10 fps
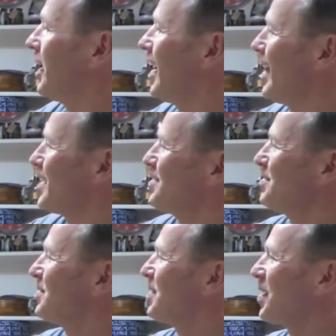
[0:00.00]

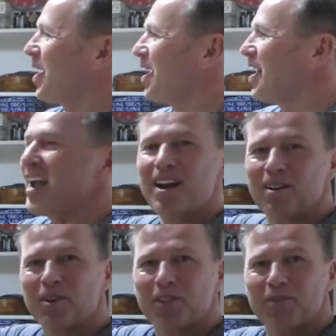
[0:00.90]
and here
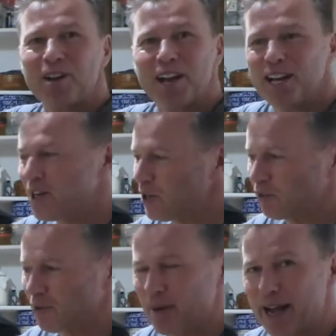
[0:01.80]
I've got the really
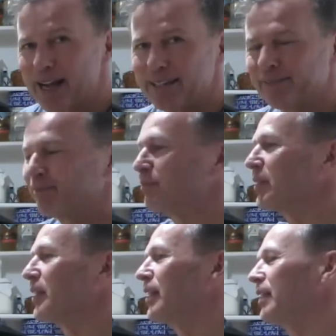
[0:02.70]
useful bag.
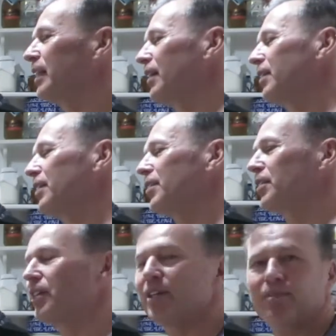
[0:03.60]
Now this
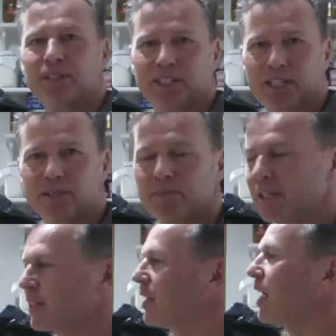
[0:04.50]
is this keeps some
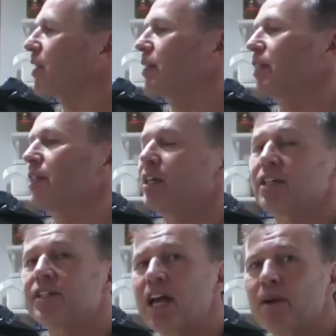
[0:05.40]
nicks and knacks in.
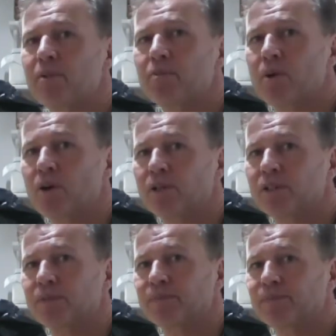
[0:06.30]
Sandwich
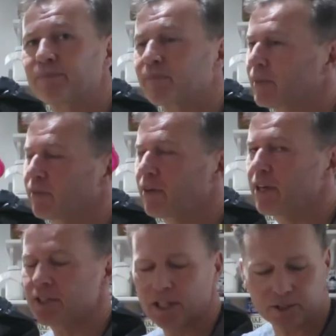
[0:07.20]
box,
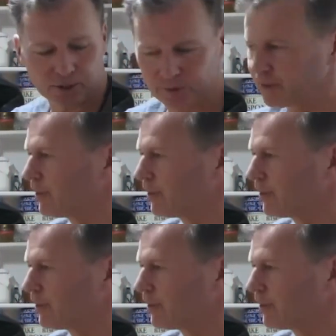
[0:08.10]
very essential.